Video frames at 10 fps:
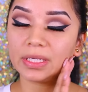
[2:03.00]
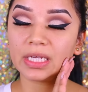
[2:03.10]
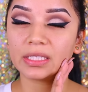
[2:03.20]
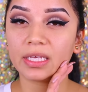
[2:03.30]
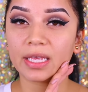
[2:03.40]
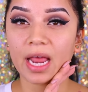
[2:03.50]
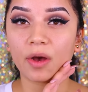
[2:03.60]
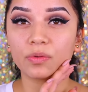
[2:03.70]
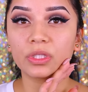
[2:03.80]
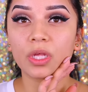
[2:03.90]
be testing it
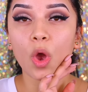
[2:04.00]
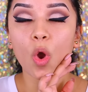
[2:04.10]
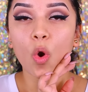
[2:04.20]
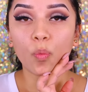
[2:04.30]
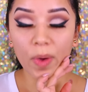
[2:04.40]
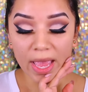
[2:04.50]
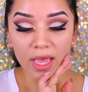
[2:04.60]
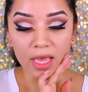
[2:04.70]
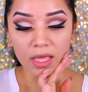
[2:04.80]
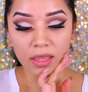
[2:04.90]
out
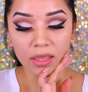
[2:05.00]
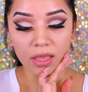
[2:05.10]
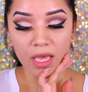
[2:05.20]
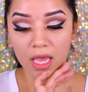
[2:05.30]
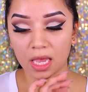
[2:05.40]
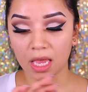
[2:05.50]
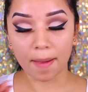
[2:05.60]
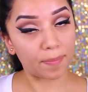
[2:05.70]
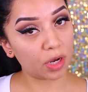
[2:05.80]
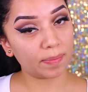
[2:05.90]
with a
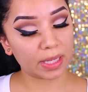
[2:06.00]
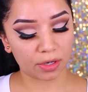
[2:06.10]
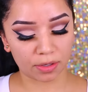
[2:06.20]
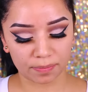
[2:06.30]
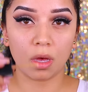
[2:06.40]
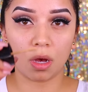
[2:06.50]
beauty blender.